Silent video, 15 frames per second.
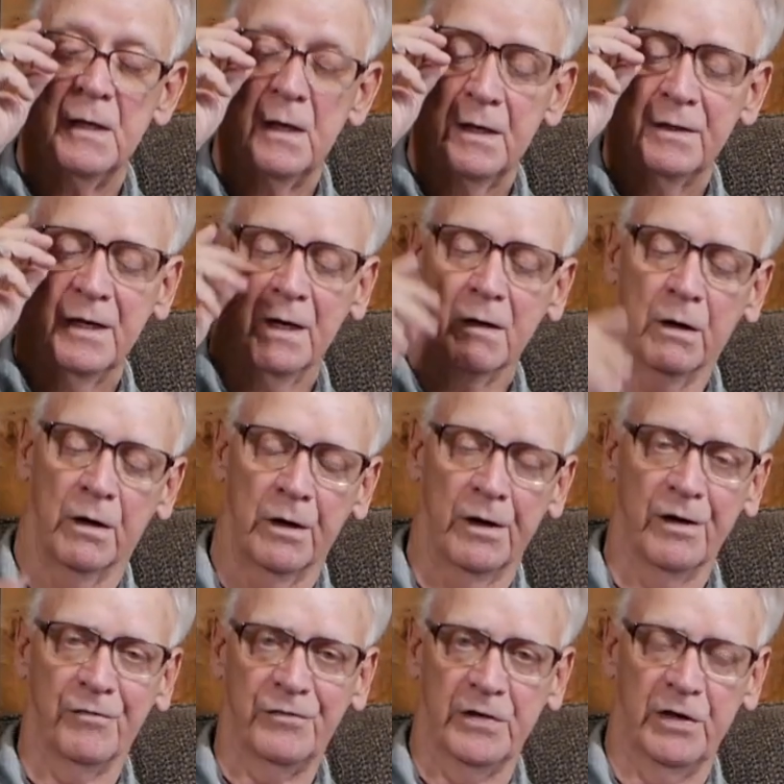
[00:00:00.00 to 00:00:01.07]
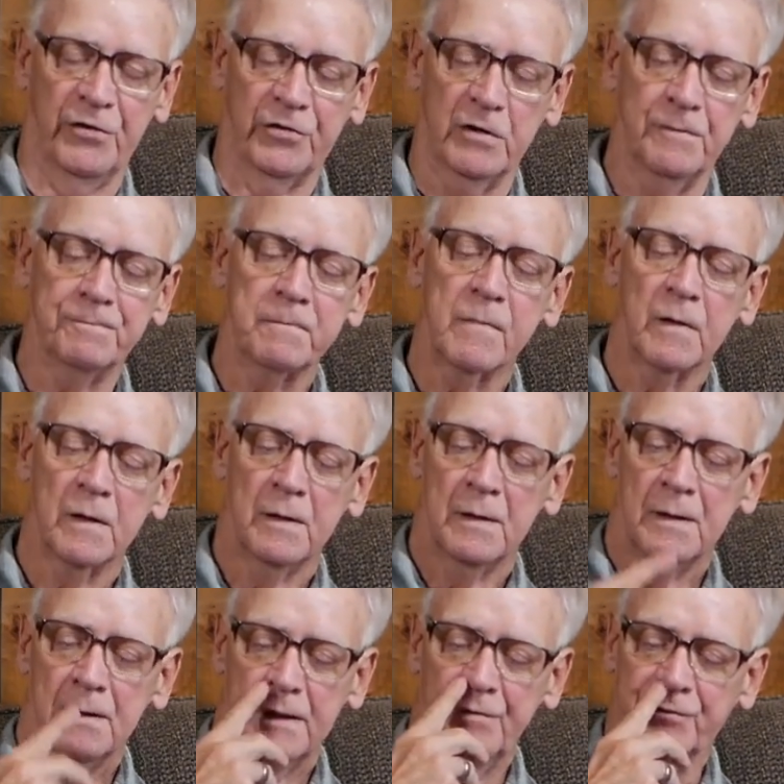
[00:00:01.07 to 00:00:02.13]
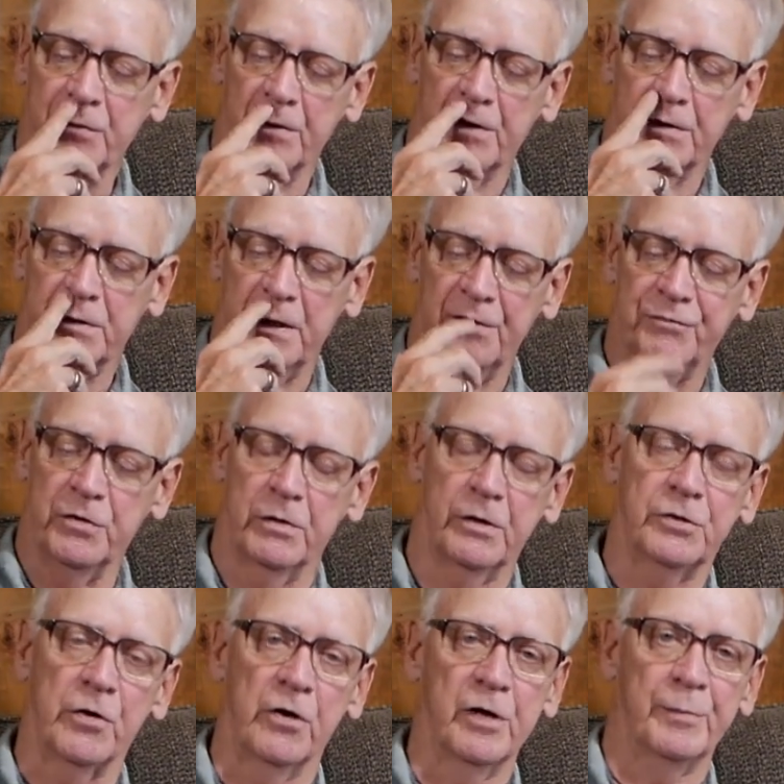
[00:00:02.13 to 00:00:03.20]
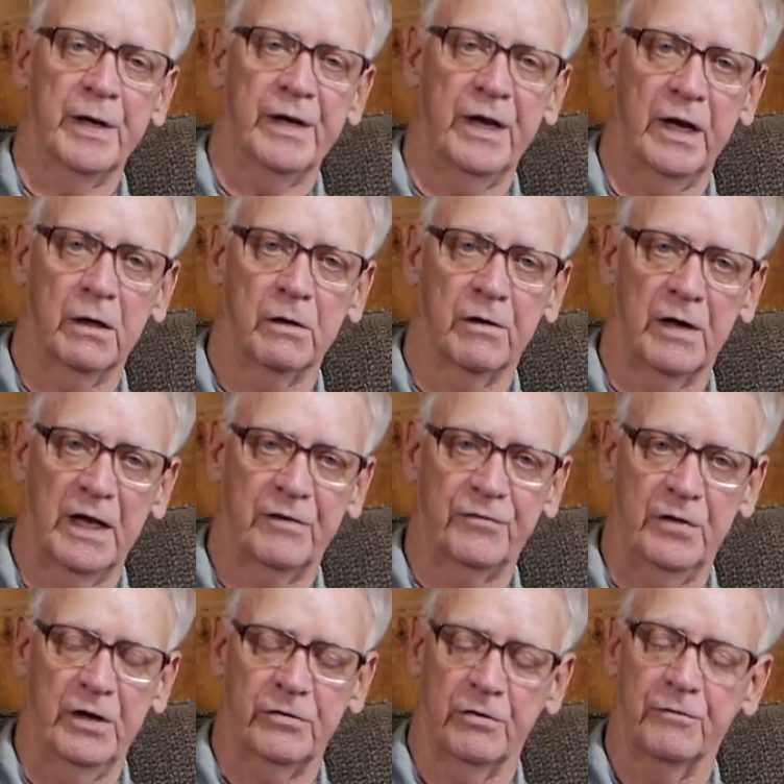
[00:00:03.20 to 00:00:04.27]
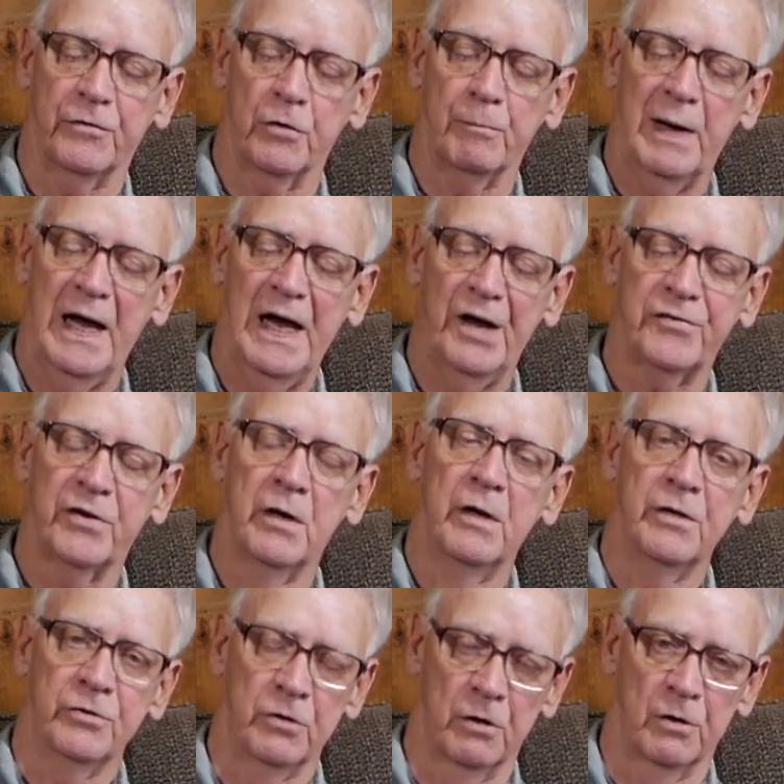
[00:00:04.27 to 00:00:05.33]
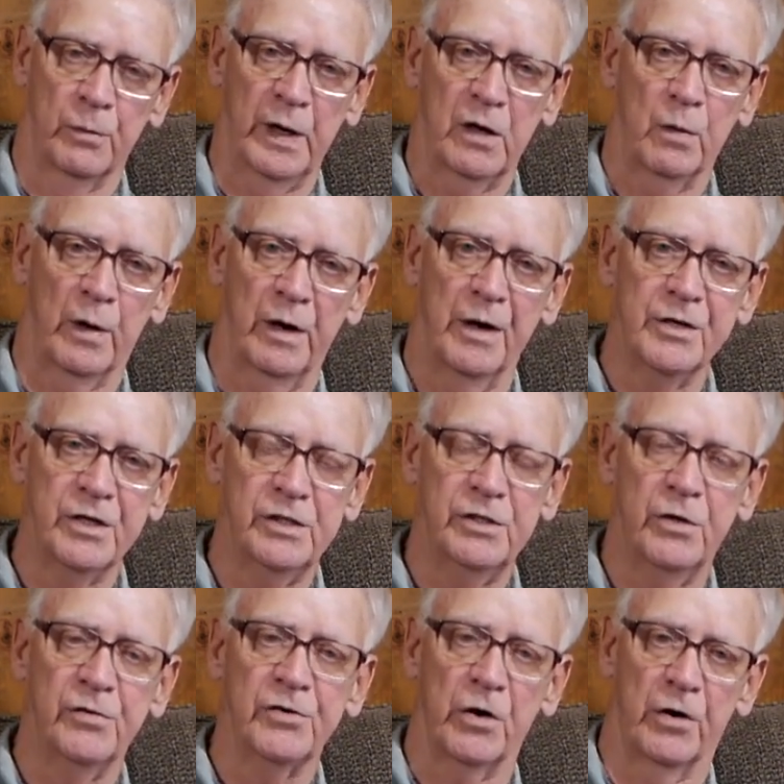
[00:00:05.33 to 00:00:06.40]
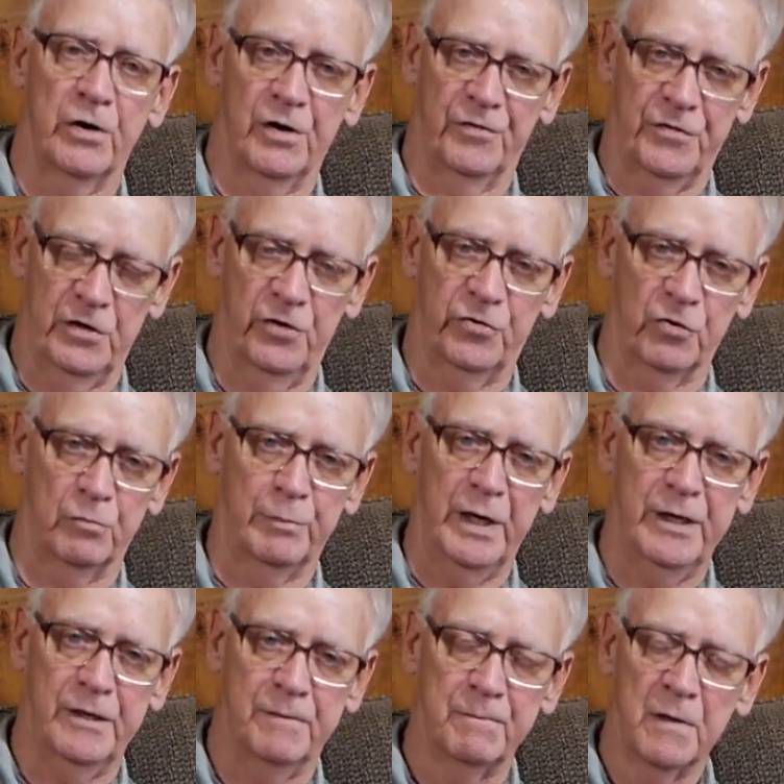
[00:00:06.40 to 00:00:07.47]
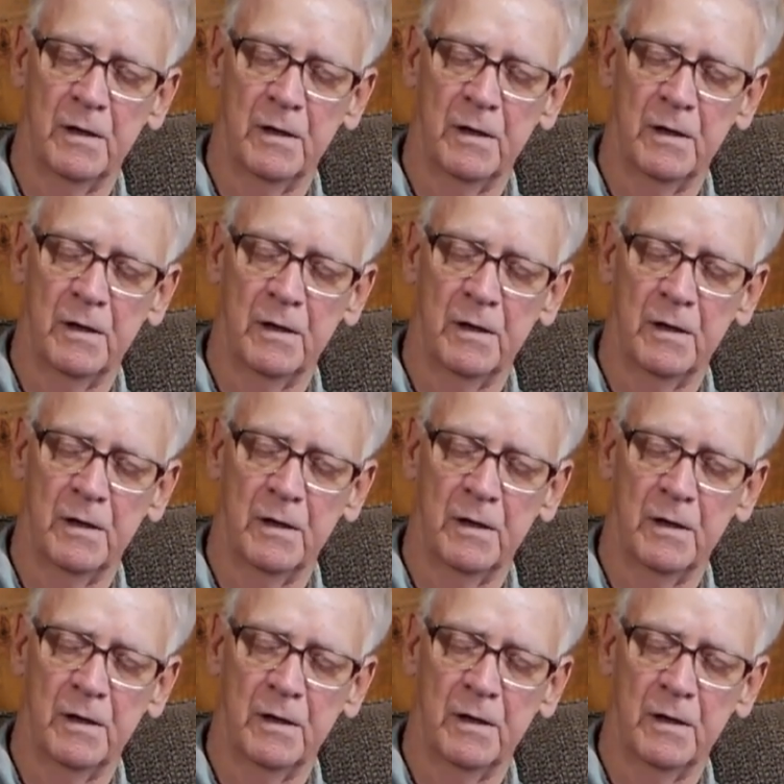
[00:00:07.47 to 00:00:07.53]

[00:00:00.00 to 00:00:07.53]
Now, artificial, if you're a tournament angler like fishing for bass, you're required to use artificial bait.